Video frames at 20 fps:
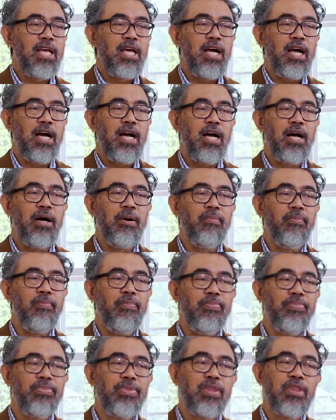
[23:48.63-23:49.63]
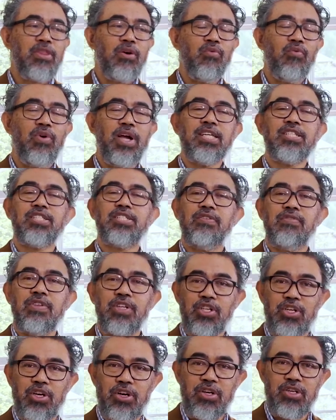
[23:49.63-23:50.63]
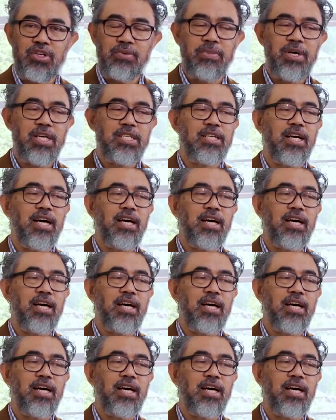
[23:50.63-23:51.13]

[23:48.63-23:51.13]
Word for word: um, the rest of the church must